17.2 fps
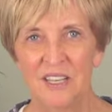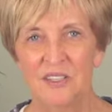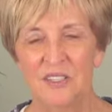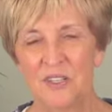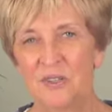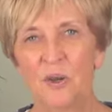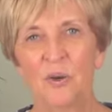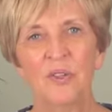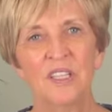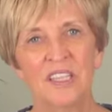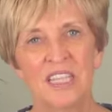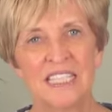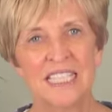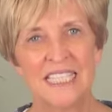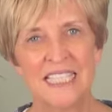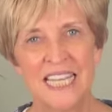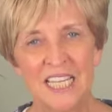Do you know that
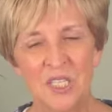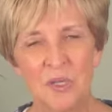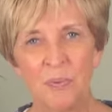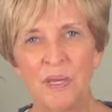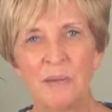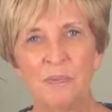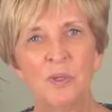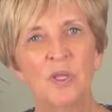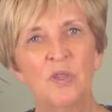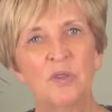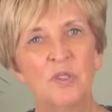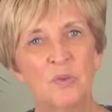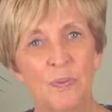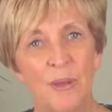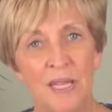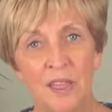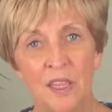the six people you
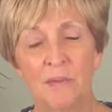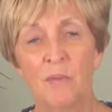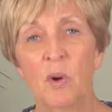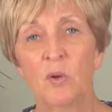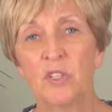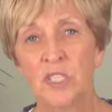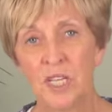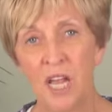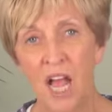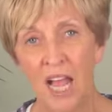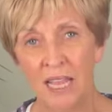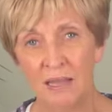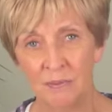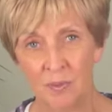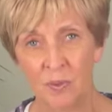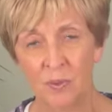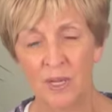spend the most
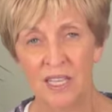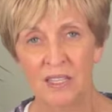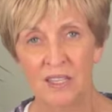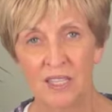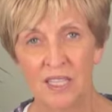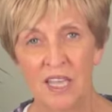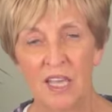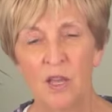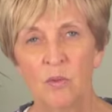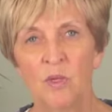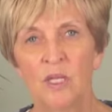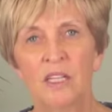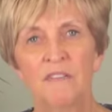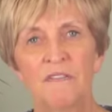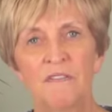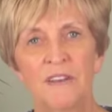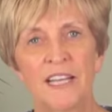time with will
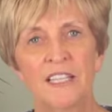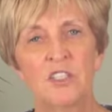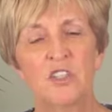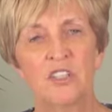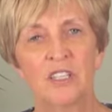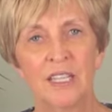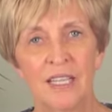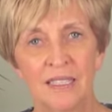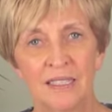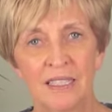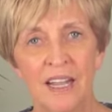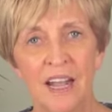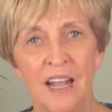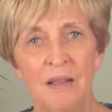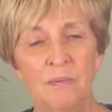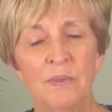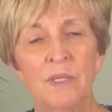affect your
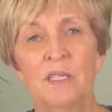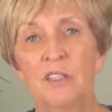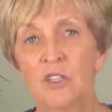income,